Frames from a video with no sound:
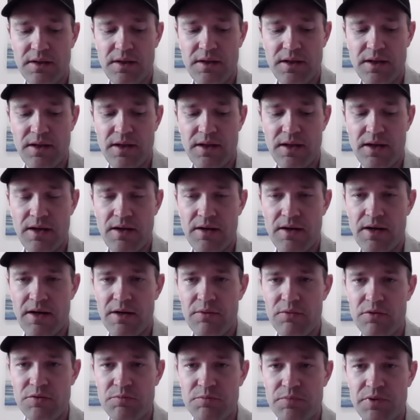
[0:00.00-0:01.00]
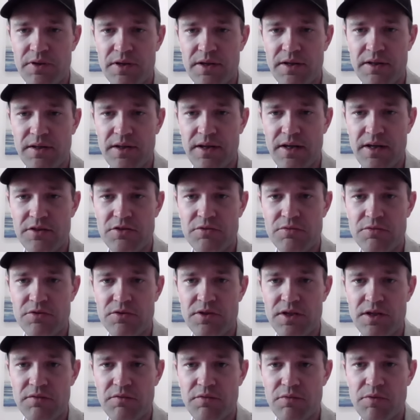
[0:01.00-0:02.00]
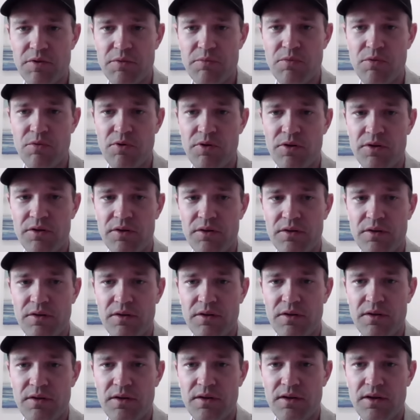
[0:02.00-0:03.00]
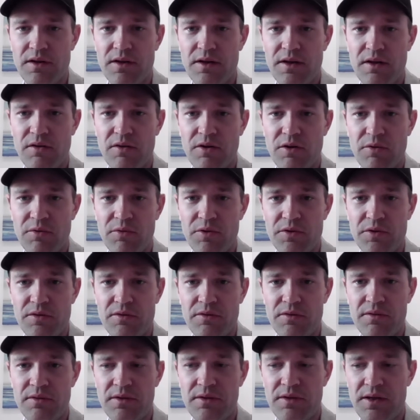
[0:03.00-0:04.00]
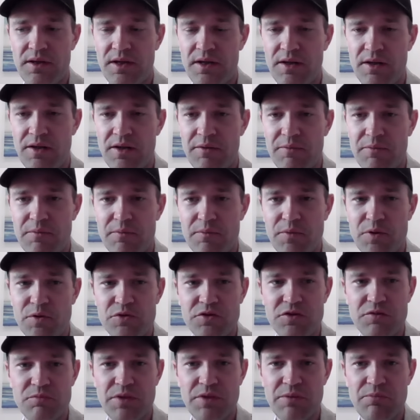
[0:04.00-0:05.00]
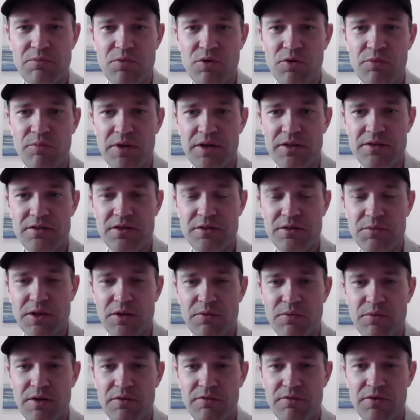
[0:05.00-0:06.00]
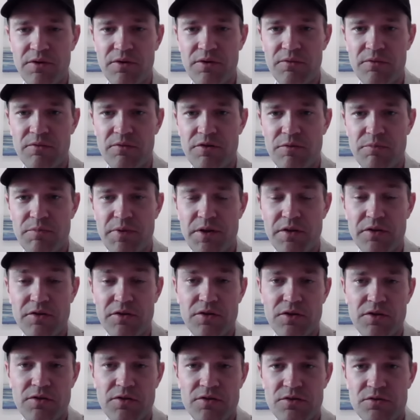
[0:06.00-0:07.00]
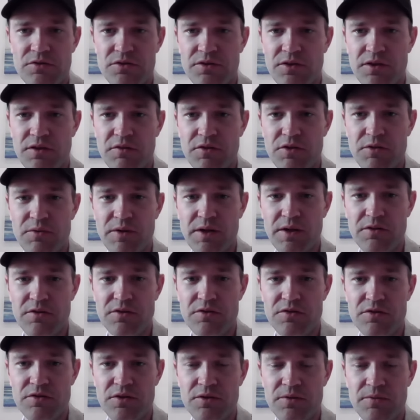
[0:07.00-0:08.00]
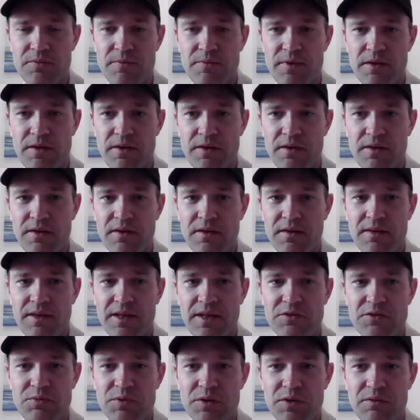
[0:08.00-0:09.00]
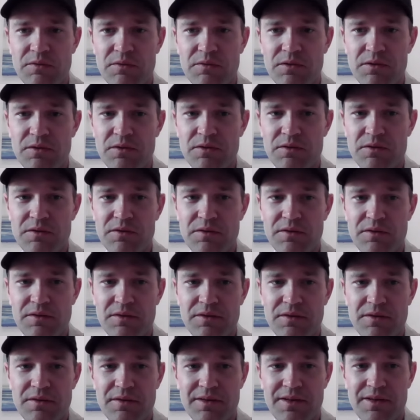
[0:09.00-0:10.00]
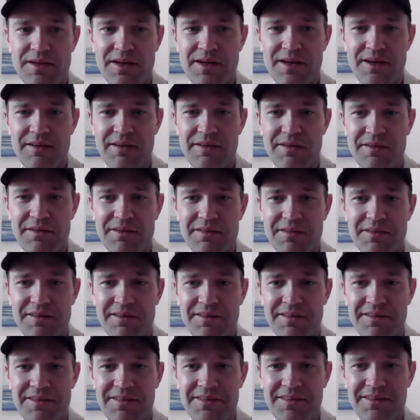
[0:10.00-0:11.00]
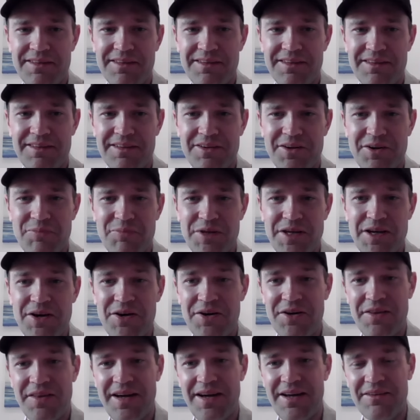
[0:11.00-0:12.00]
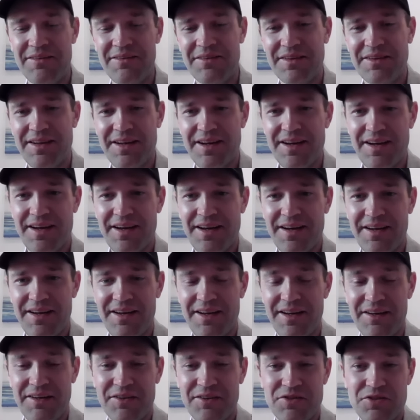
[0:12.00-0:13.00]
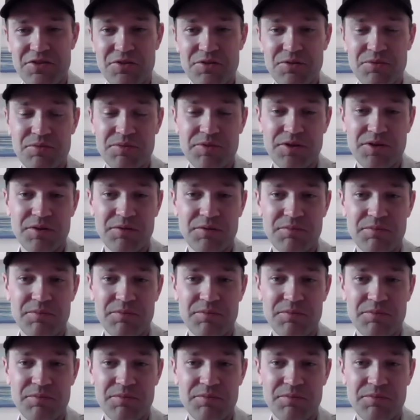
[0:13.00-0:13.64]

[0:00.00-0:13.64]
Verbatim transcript: uh, I was politely asked to resign from the board, uh, along with uh, most of my board mates, to make way for for Peloton's new slate of directors. So yeah. that's what, yeah, got me out of that uh, and into you know